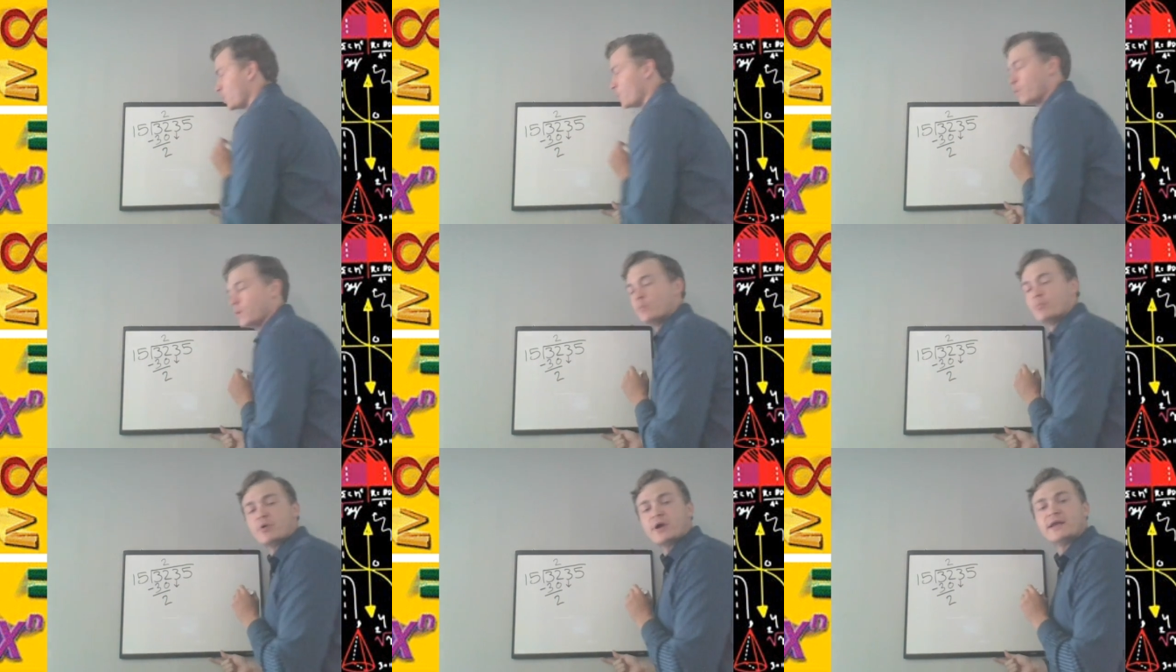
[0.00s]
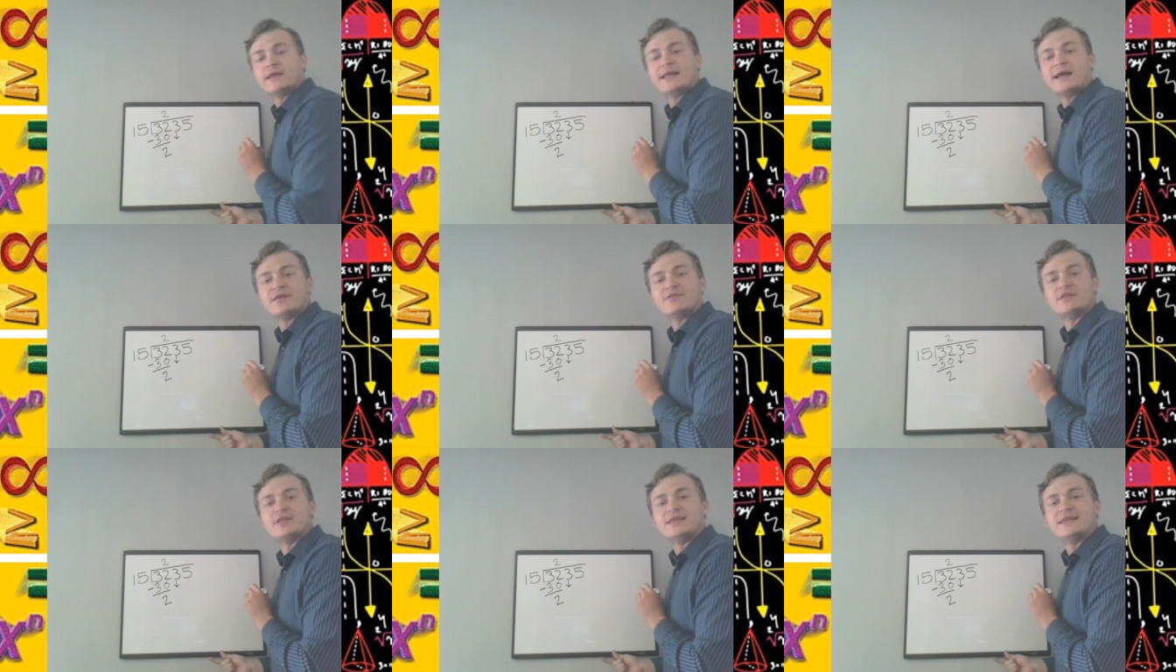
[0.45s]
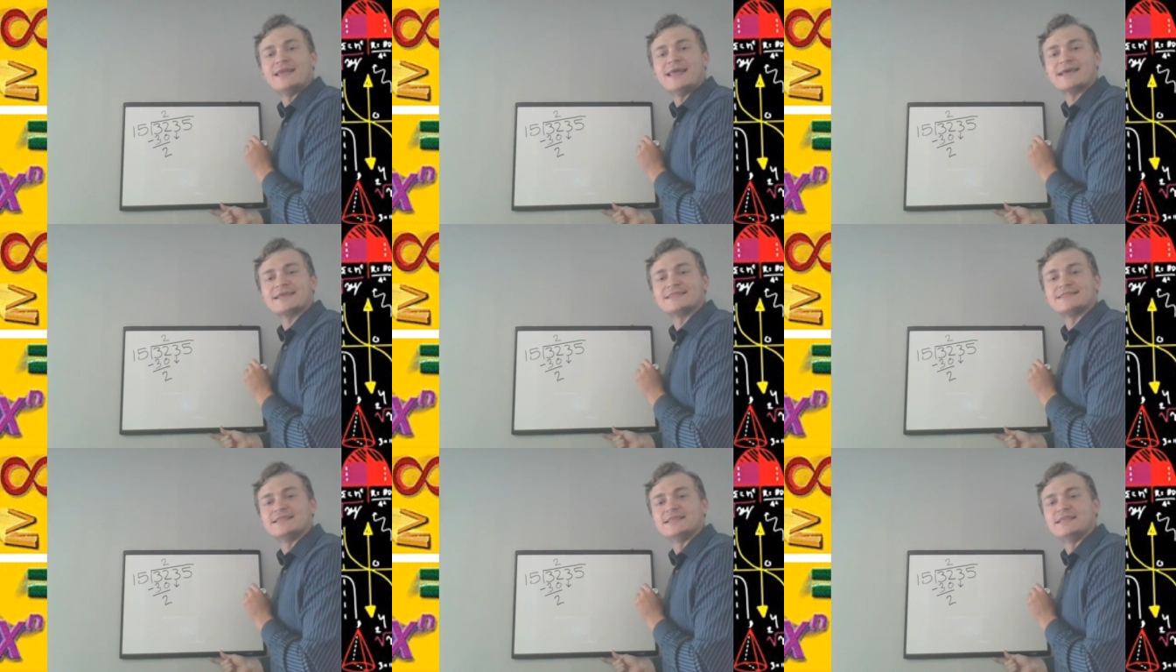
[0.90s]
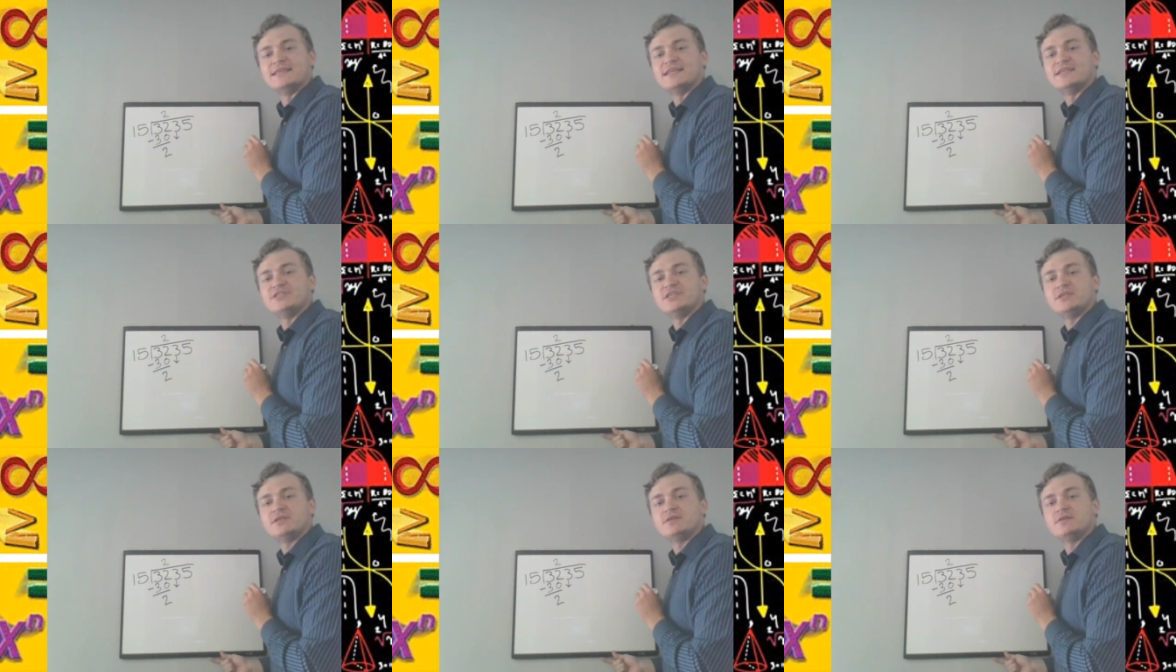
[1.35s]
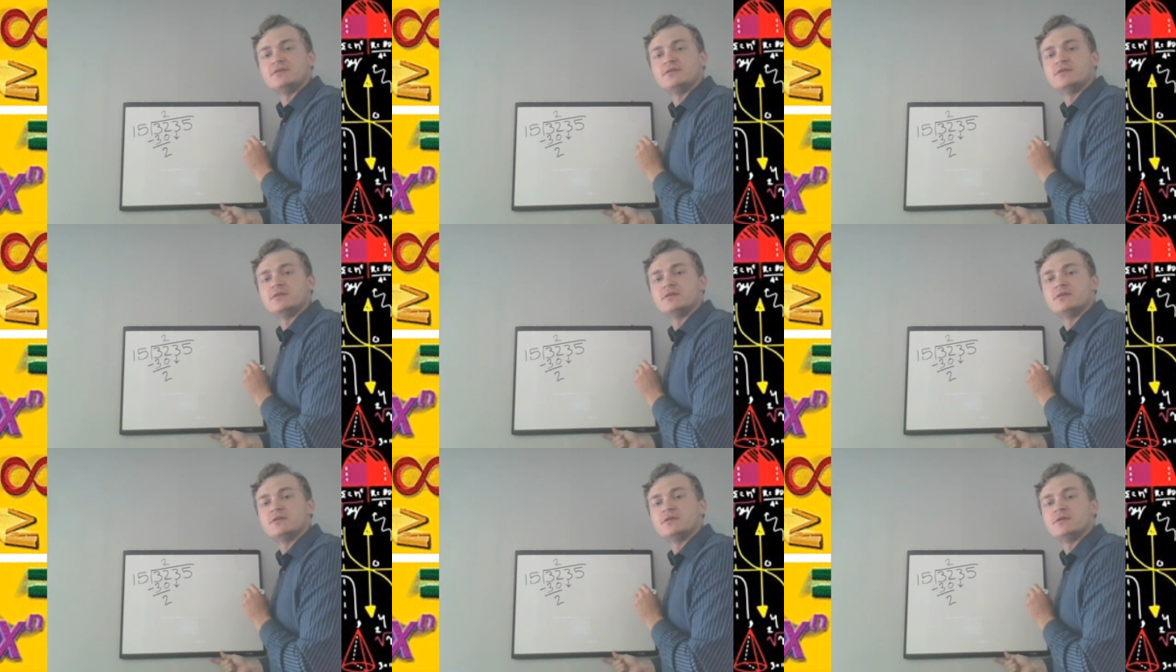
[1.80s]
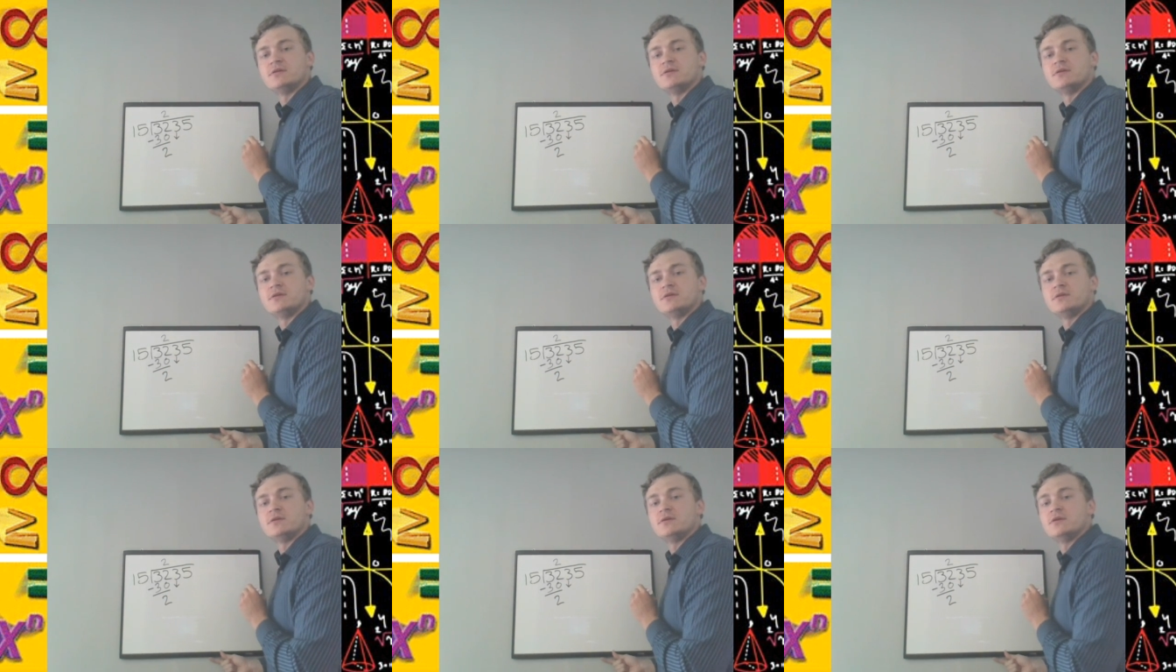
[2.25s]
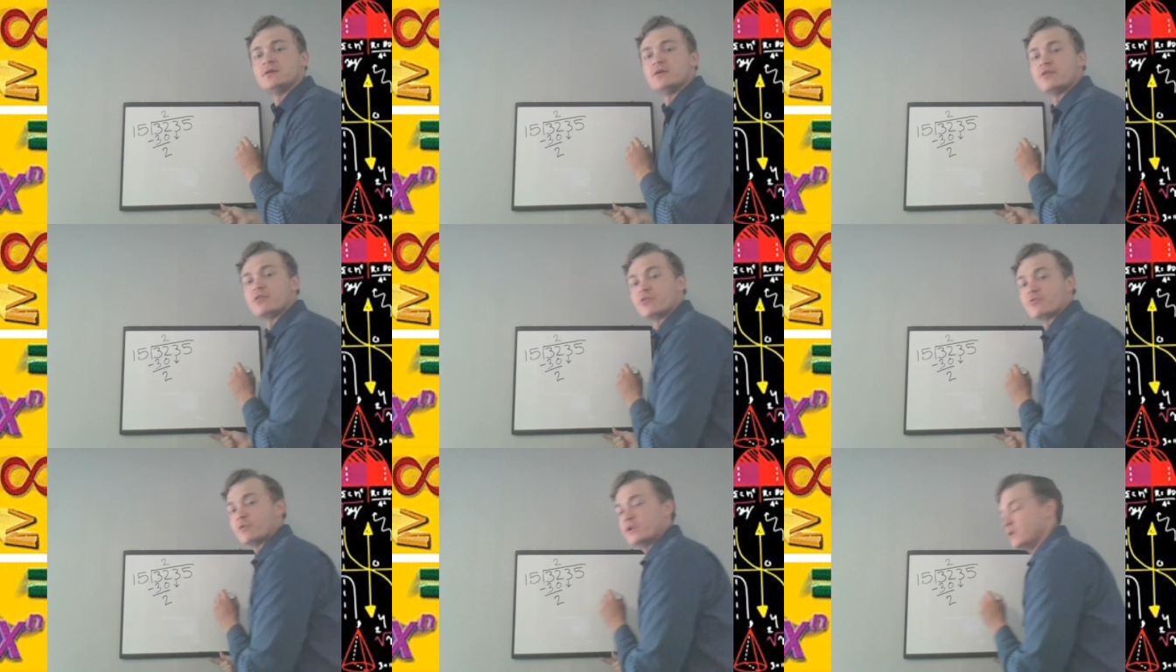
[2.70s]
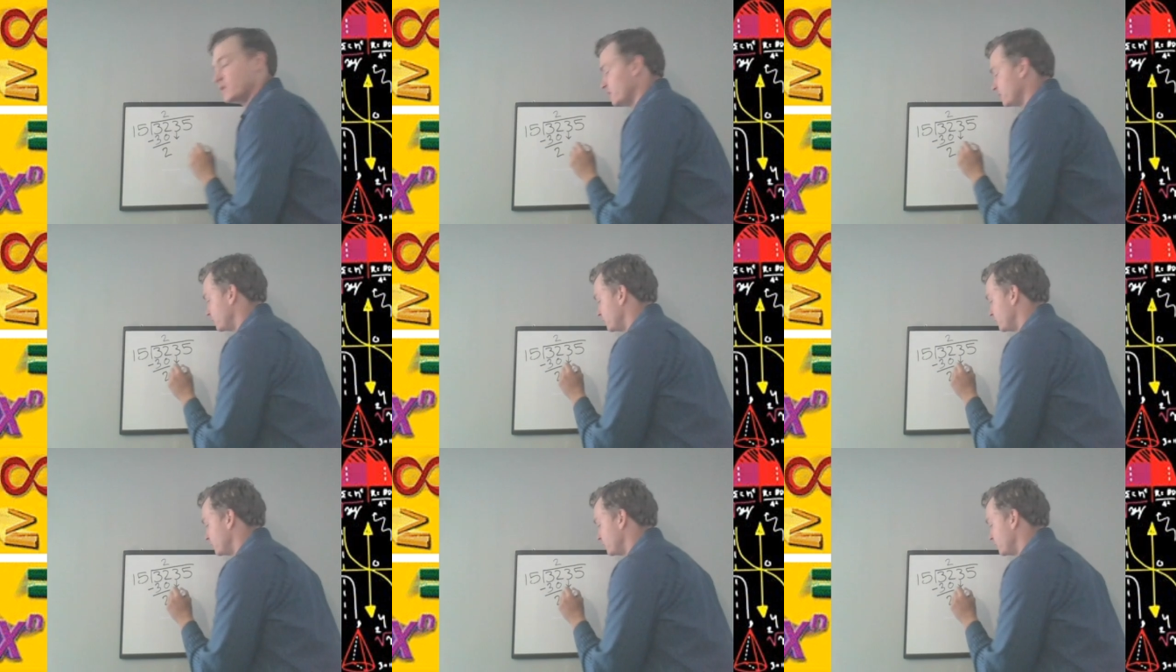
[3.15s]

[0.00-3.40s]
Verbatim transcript: We bring down the next digit, 3,